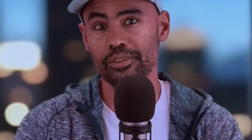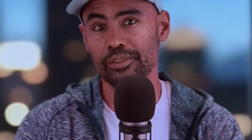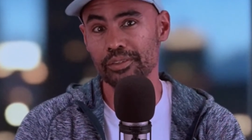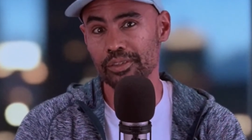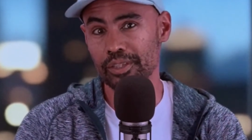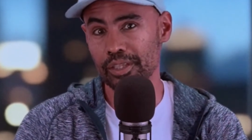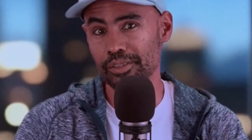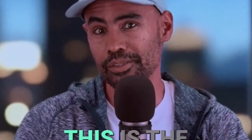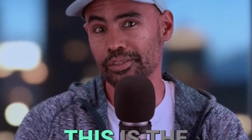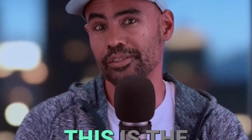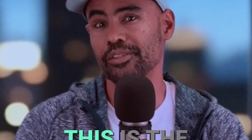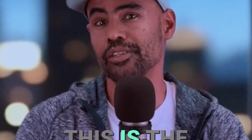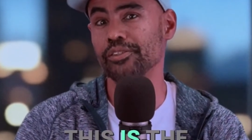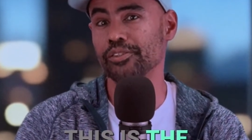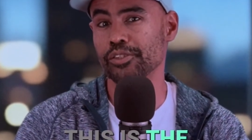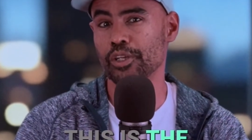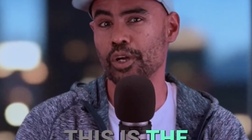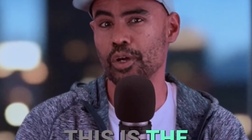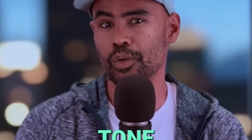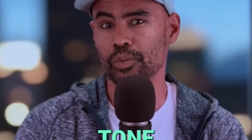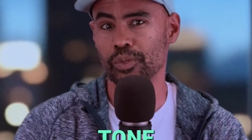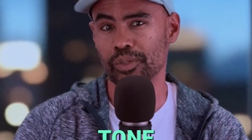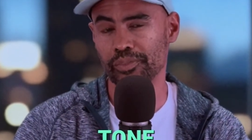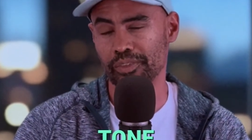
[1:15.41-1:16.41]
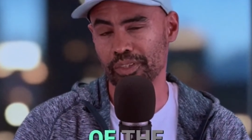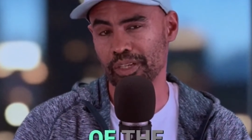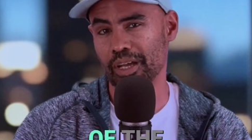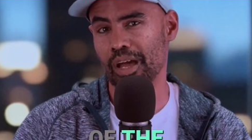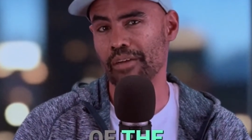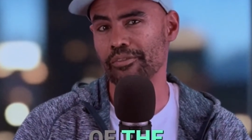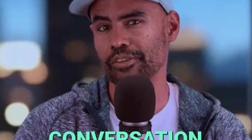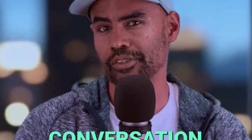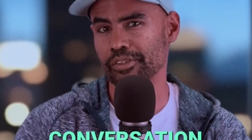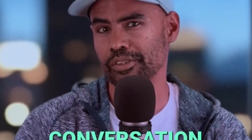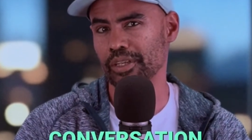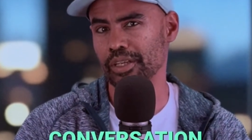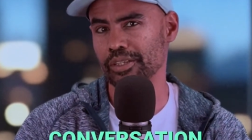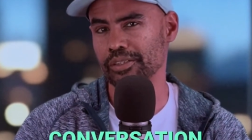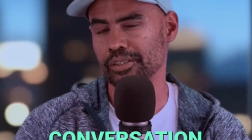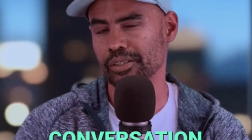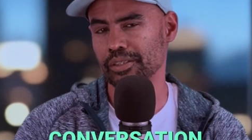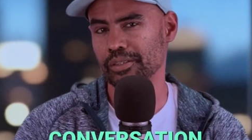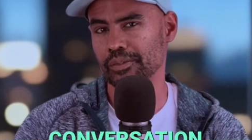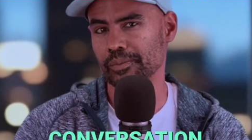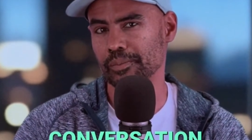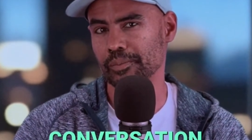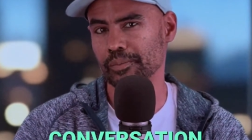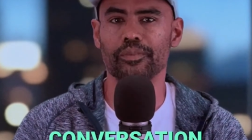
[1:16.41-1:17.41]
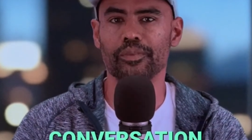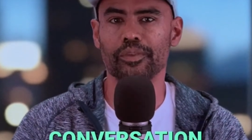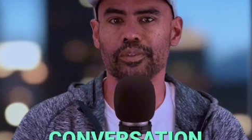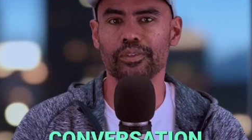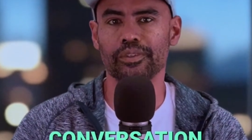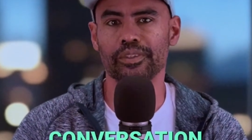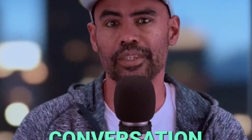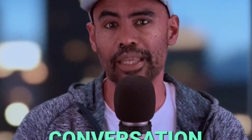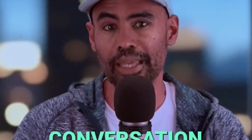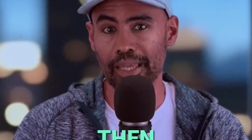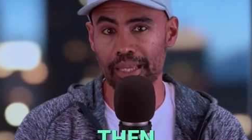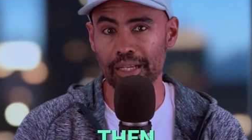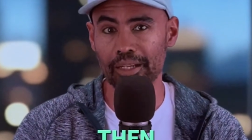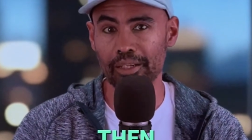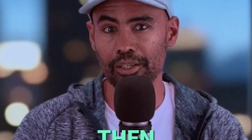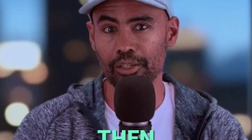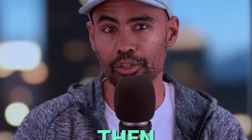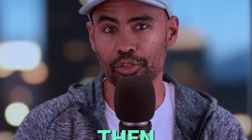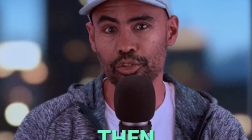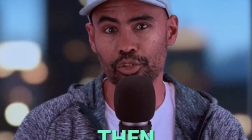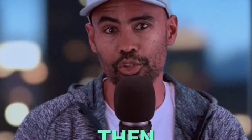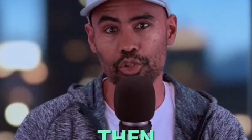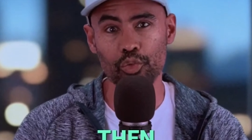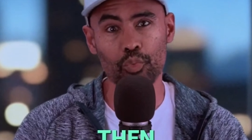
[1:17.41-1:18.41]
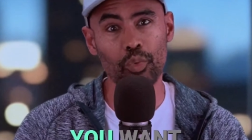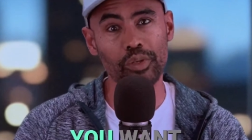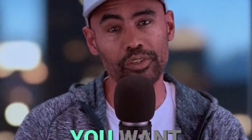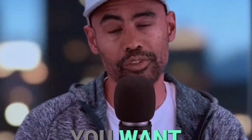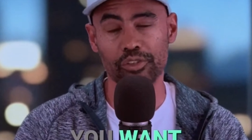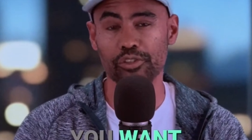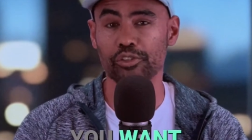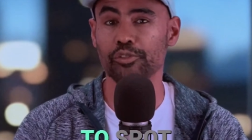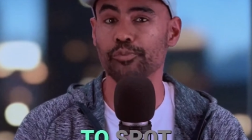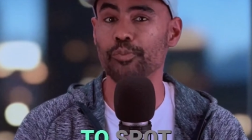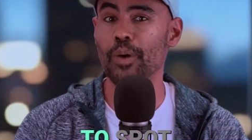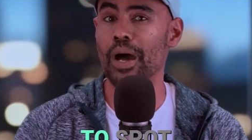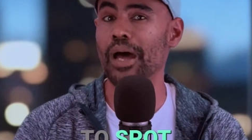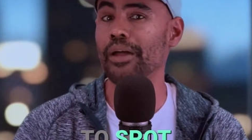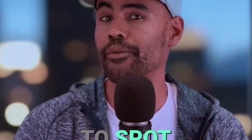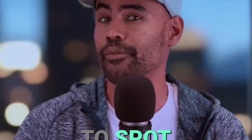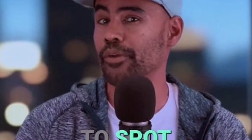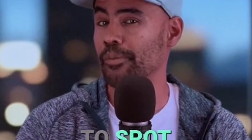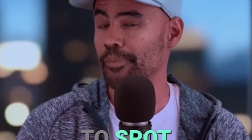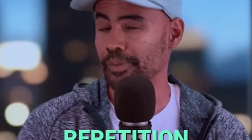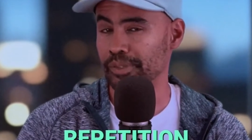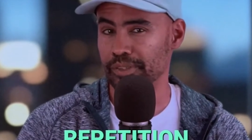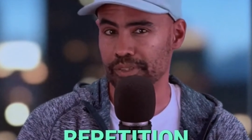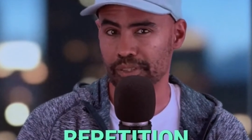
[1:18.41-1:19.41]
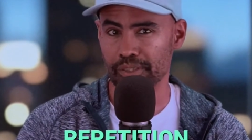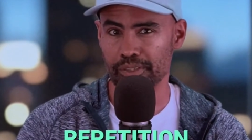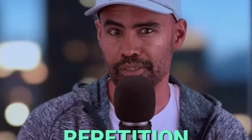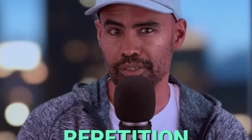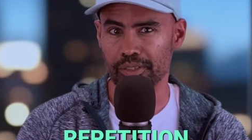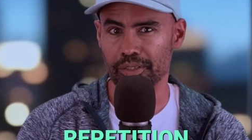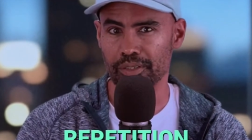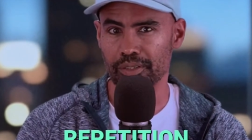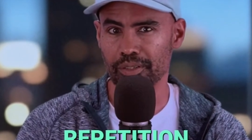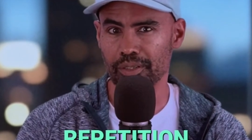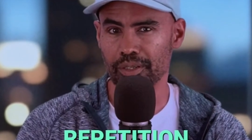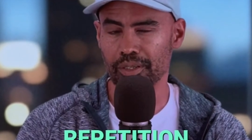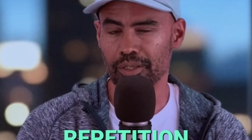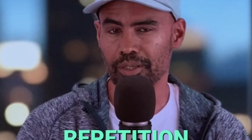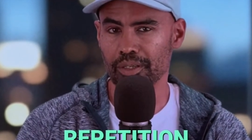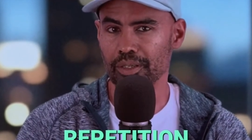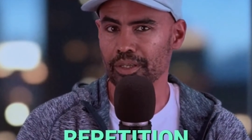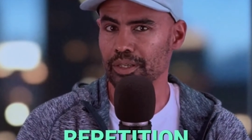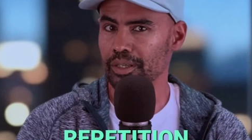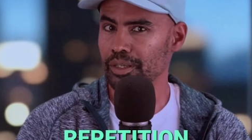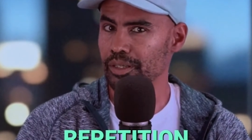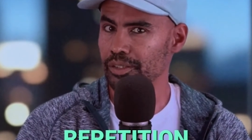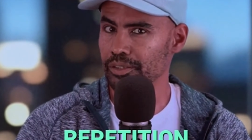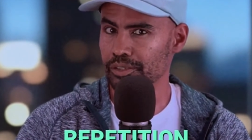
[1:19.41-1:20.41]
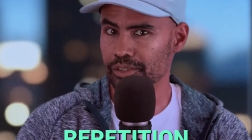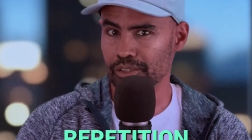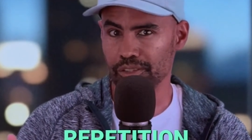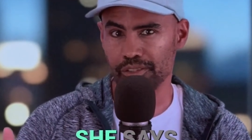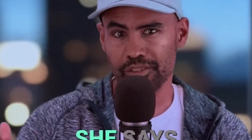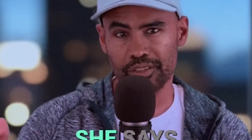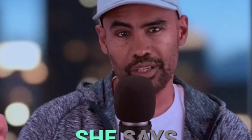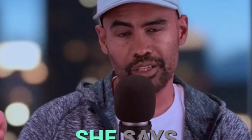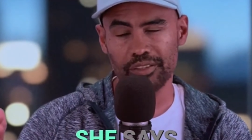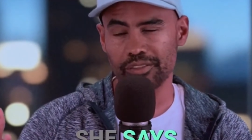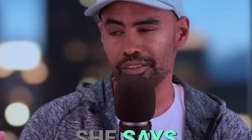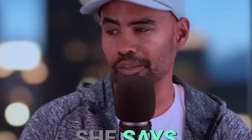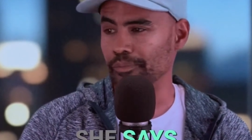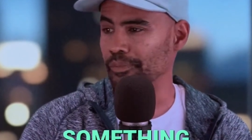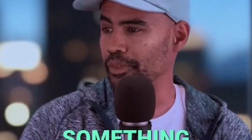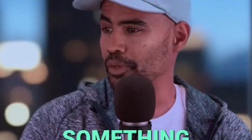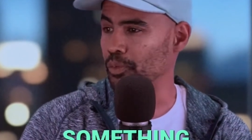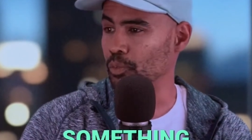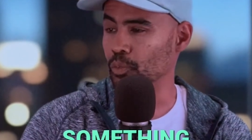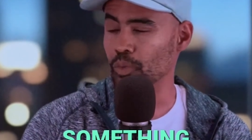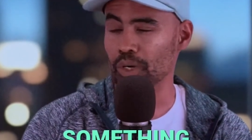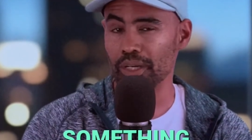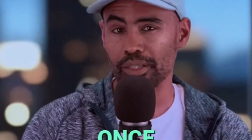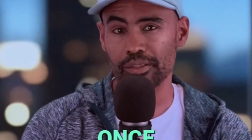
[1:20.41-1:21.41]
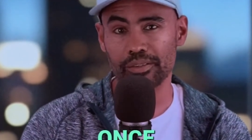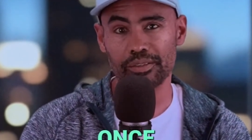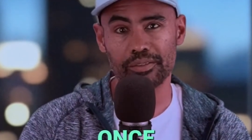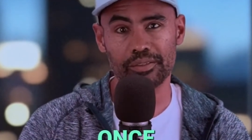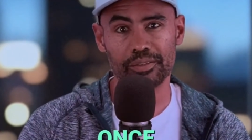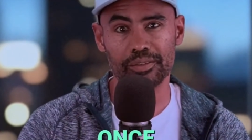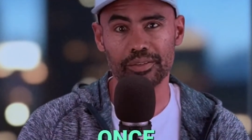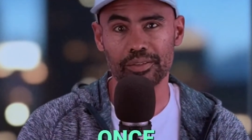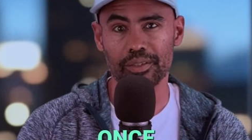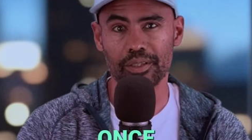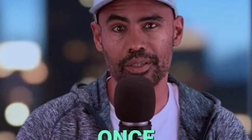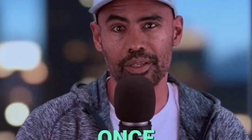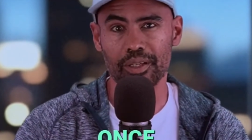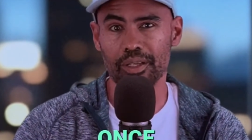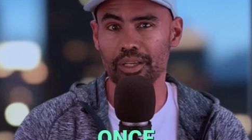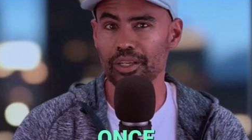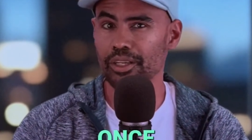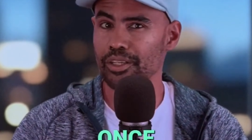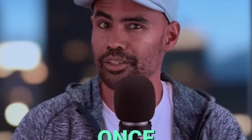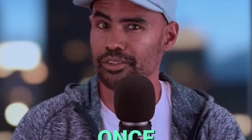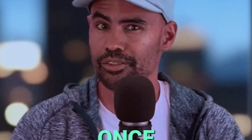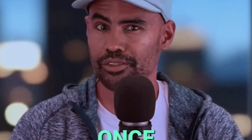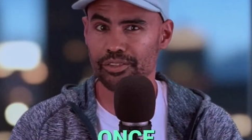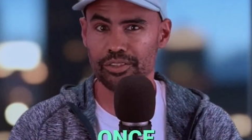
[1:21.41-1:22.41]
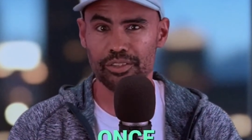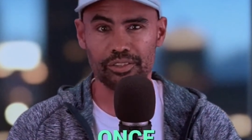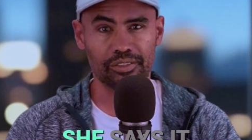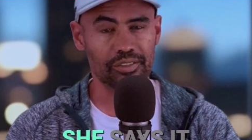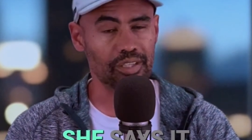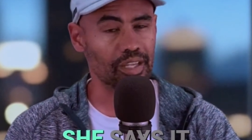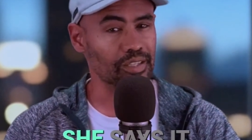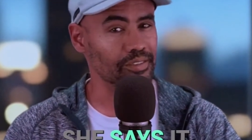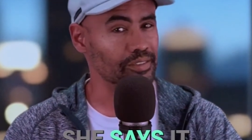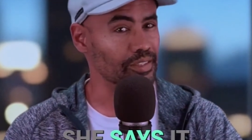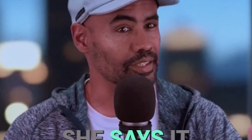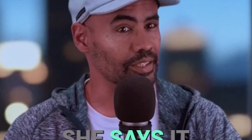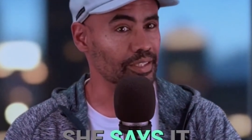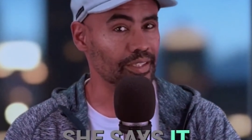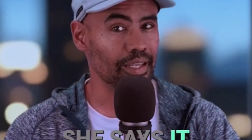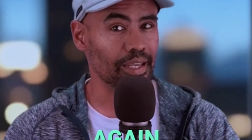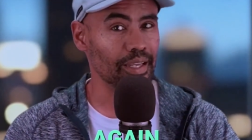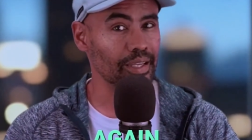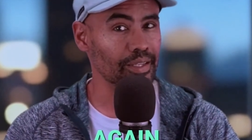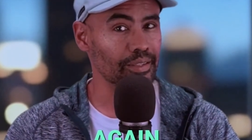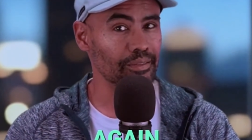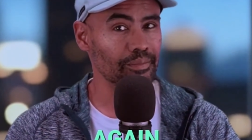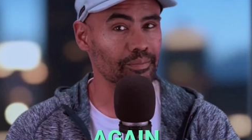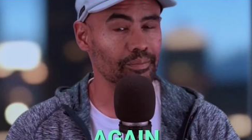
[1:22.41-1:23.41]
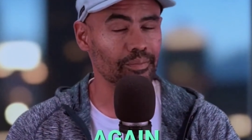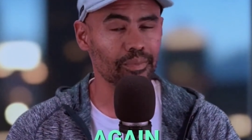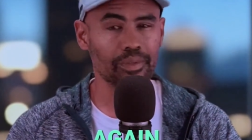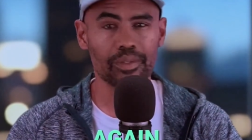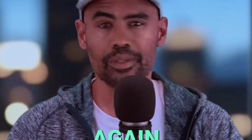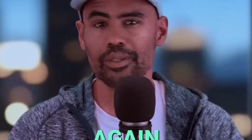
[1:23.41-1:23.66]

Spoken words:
This is the tone of the conversation. Then you want to spot repetition. She says something once, she says it again,